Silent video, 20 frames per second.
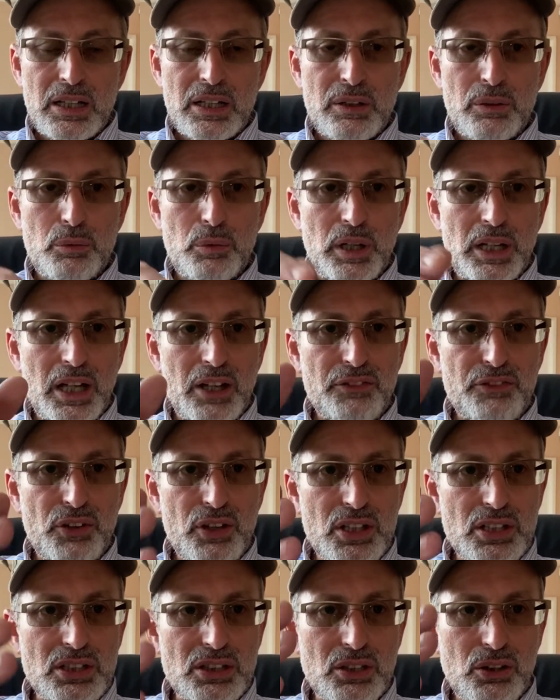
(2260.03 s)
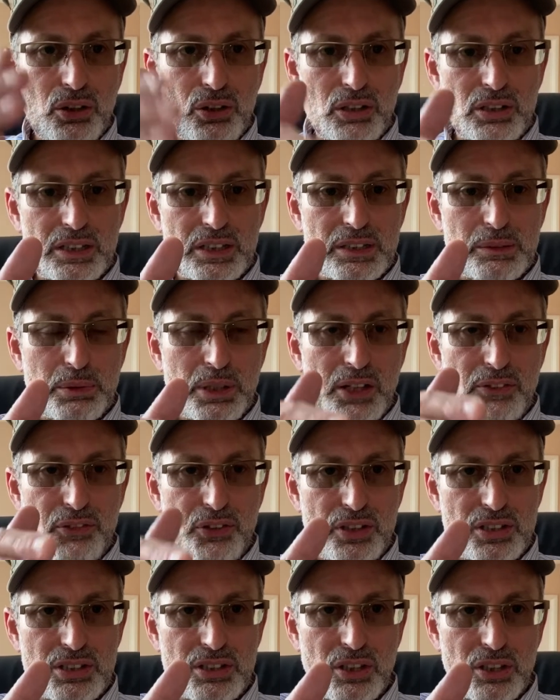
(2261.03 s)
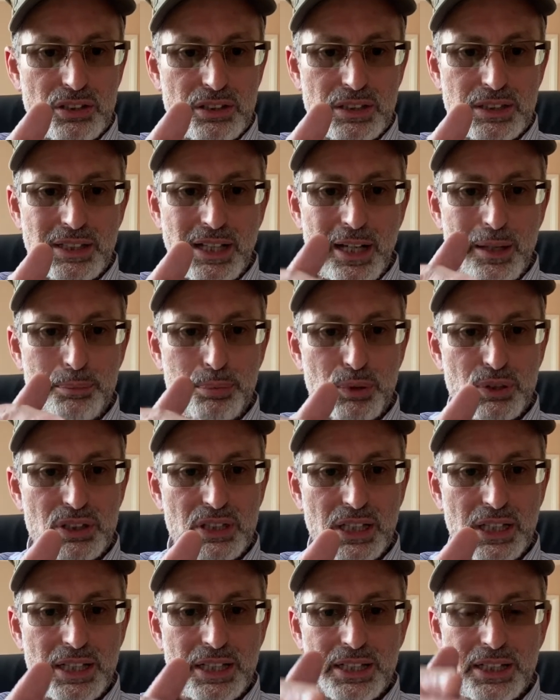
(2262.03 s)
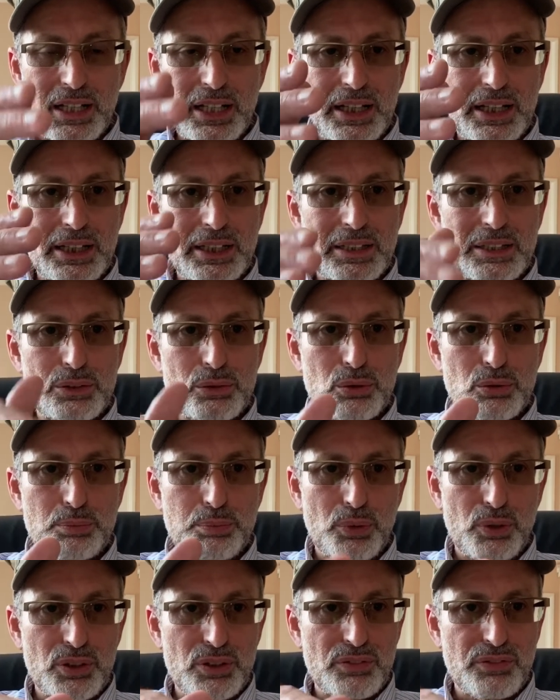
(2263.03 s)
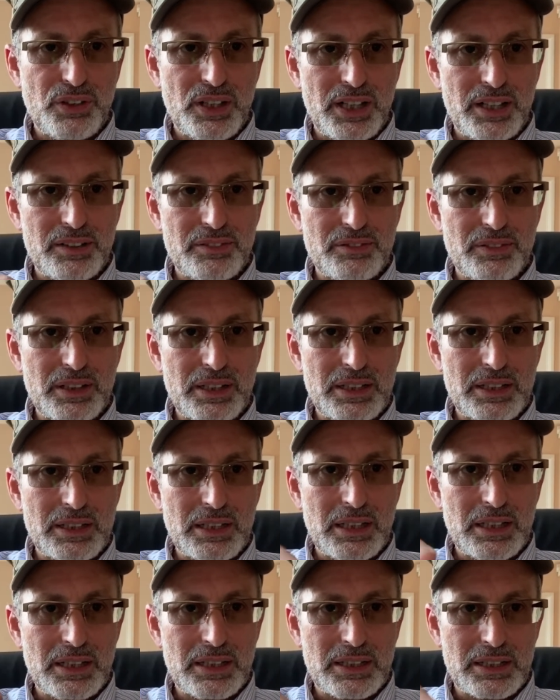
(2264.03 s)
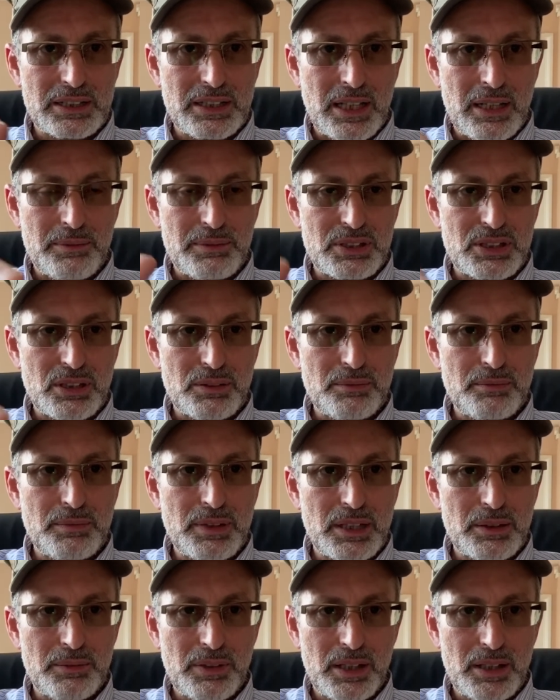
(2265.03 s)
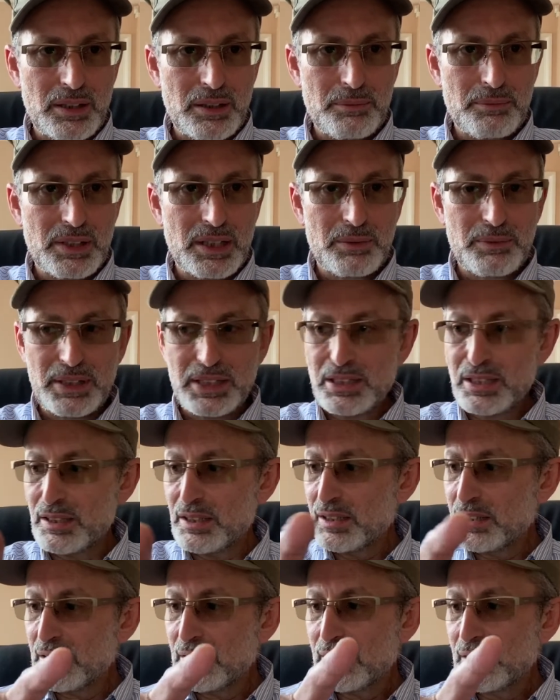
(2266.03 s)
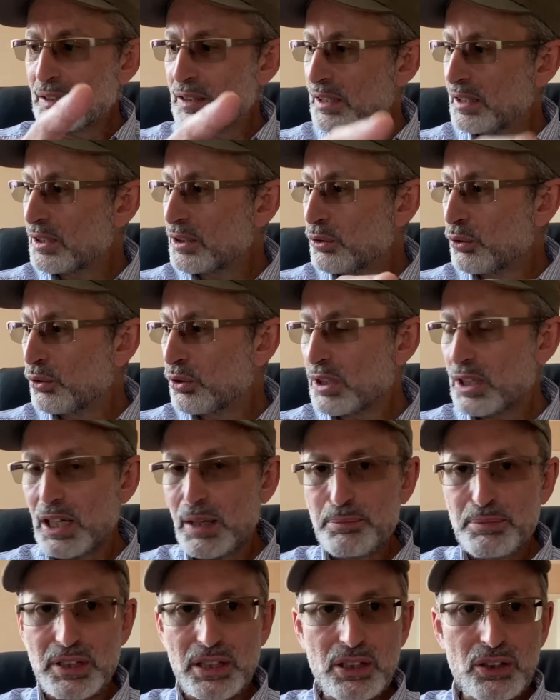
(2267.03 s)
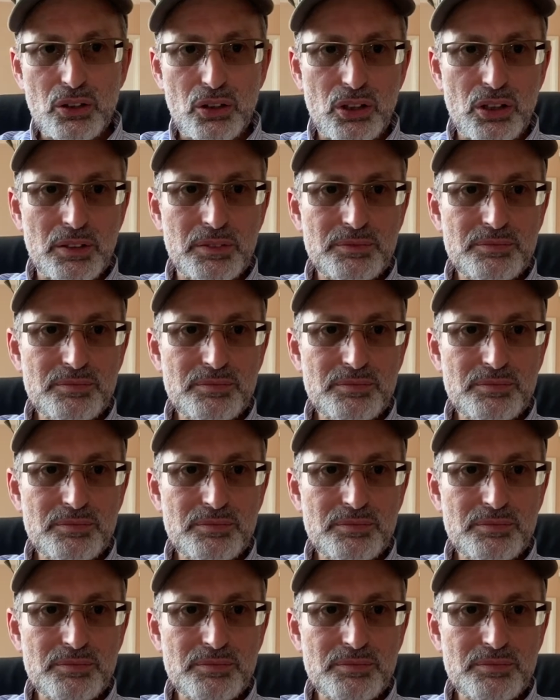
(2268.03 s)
When I first coiled it, when I first got it, I put in a 2.5 in, in a diameter millim, uh, millimeter uh, core Clapton coil.